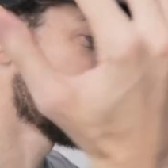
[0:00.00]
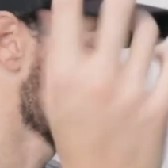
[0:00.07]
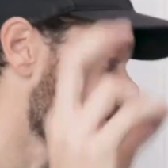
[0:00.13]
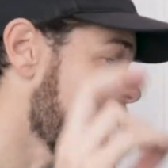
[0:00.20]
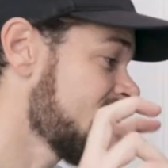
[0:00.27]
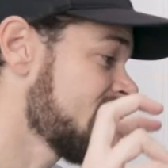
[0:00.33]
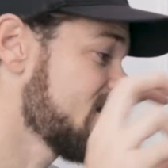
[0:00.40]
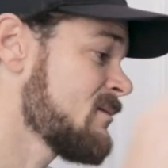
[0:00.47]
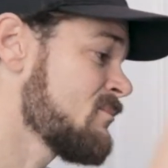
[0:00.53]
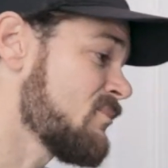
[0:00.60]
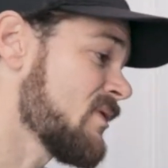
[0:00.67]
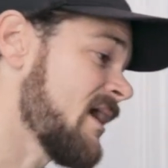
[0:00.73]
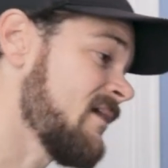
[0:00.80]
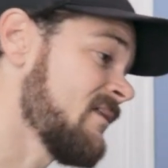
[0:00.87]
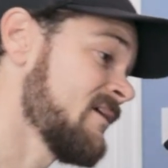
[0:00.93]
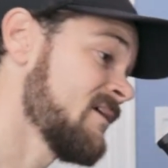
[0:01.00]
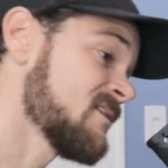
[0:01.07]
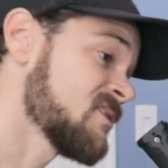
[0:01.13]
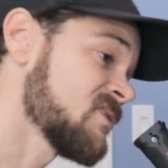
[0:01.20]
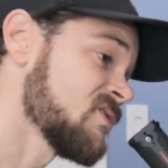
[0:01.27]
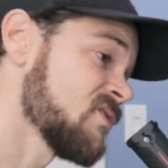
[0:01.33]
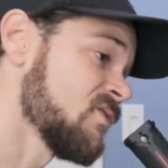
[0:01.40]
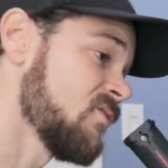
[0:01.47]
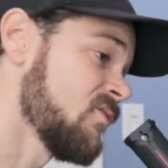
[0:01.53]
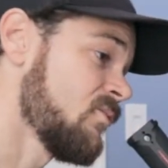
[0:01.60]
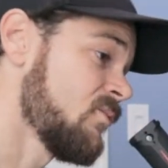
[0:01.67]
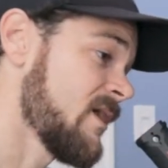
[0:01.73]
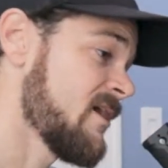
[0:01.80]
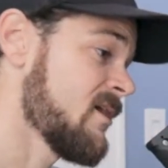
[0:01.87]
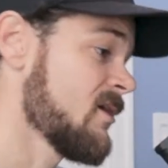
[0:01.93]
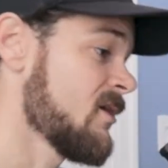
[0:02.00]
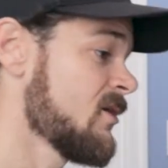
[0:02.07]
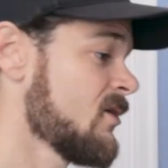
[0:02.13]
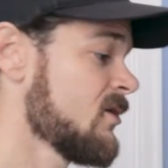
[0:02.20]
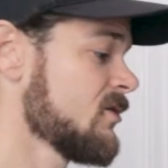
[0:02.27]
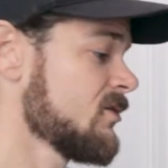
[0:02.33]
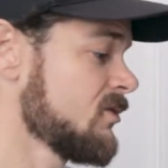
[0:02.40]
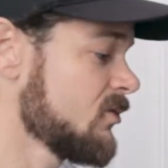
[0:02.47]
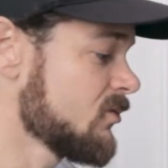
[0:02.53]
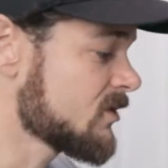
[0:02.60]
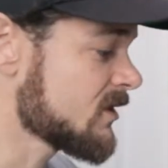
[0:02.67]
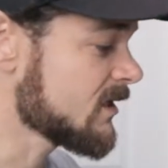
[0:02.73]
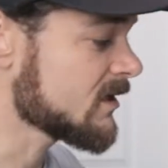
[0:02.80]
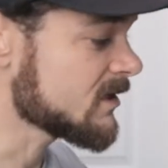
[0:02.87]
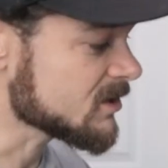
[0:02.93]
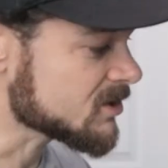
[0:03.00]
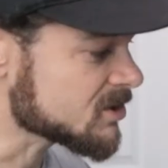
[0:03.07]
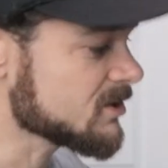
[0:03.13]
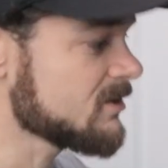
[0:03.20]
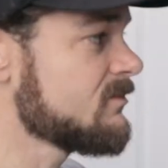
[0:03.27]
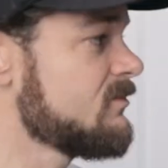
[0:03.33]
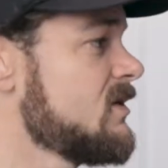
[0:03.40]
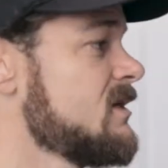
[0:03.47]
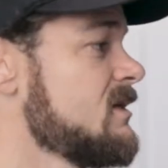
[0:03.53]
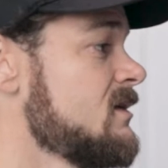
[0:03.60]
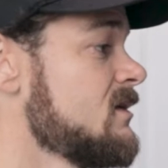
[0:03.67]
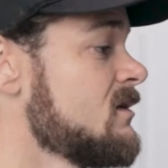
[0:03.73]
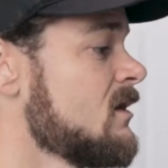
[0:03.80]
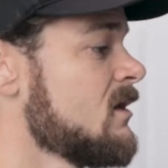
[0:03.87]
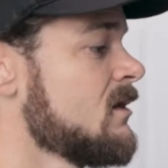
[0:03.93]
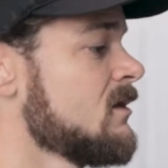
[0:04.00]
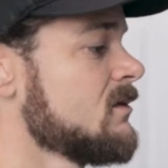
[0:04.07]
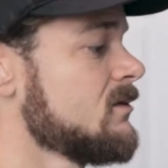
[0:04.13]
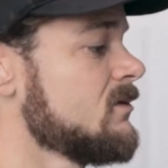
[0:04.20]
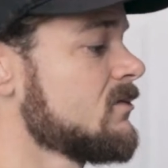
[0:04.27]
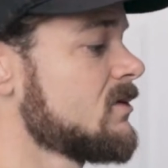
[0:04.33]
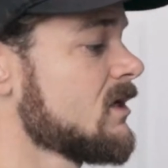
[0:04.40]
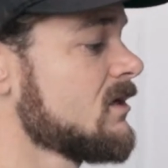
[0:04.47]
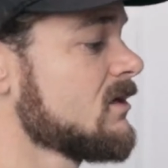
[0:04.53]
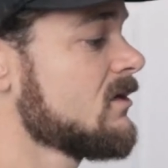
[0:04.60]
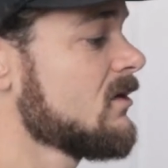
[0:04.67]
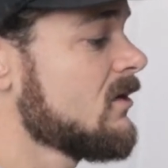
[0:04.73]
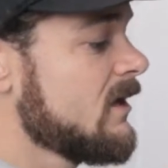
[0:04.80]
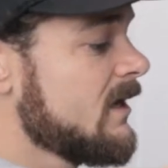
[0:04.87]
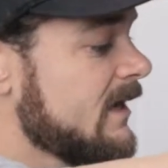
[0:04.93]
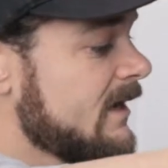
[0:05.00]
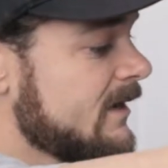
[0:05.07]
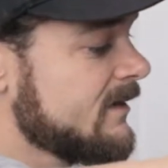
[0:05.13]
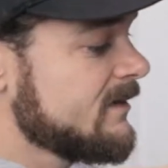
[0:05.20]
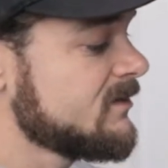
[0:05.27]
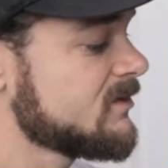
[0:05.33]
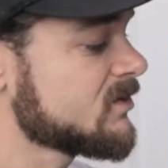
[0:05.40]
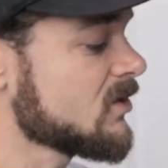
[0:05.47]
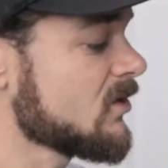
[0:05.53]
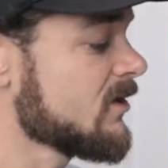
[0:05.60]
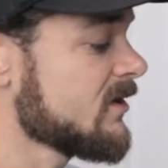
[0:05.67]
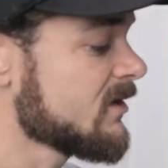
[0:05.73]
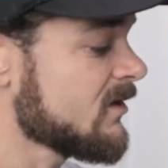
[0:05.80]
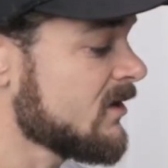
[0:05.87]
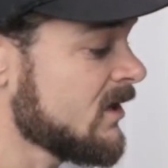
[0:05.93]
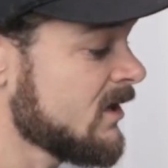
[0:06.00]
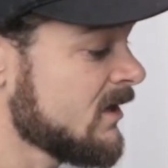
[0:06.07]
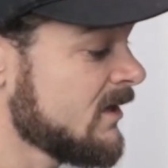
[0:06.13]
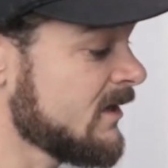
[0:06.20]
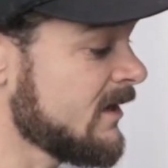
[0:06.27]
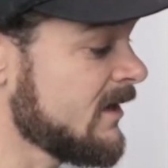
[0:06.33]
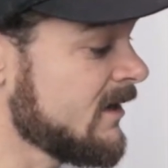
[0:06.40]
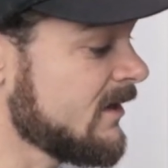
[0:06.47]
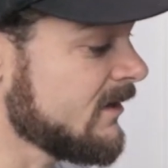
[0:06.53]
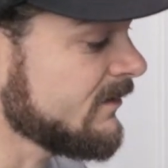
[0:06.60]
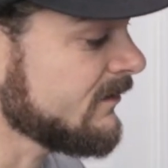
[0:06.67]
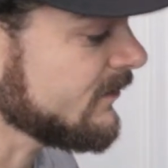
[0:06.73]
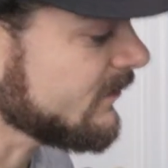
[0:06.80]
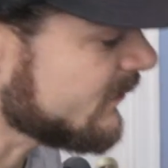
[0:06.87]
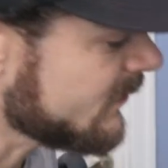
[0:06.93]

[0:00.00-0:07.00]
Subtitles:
gotten it balanced to where you think it should be, you can go ahead, turn it on, and